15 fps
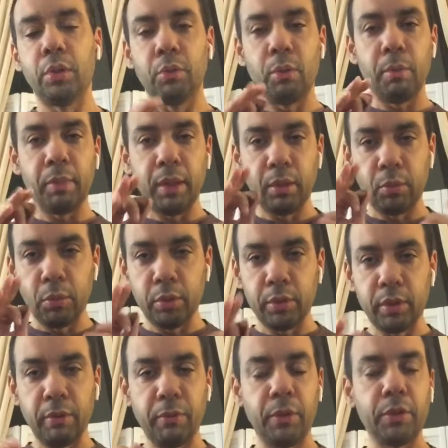The root is
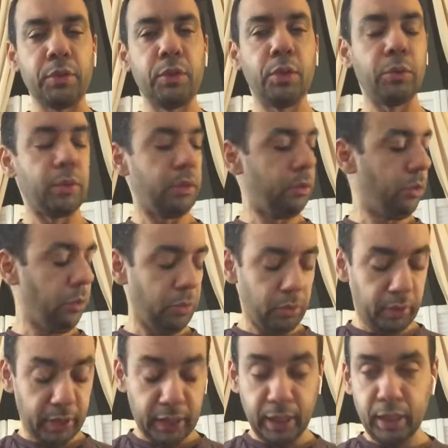the first note, so
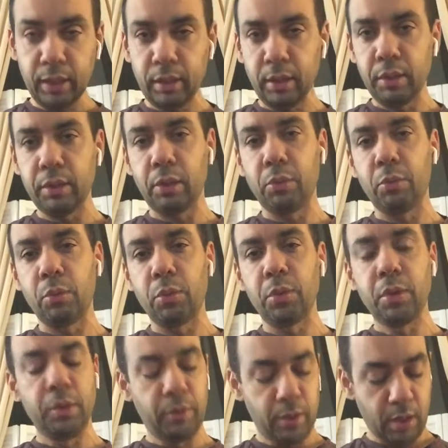D is our
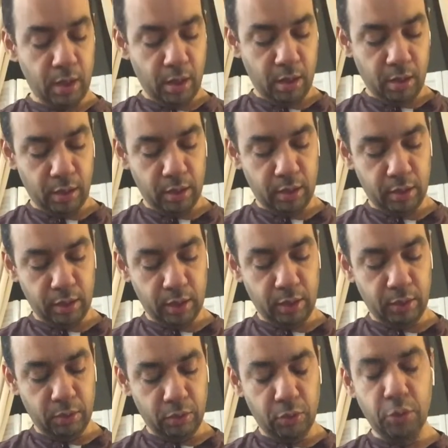root.
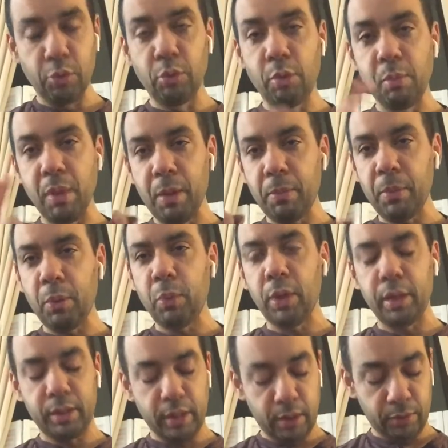You should remember what
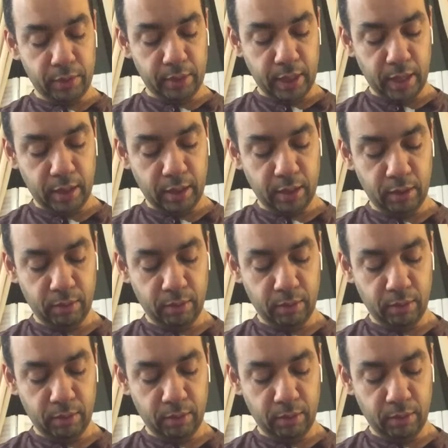it sounds like.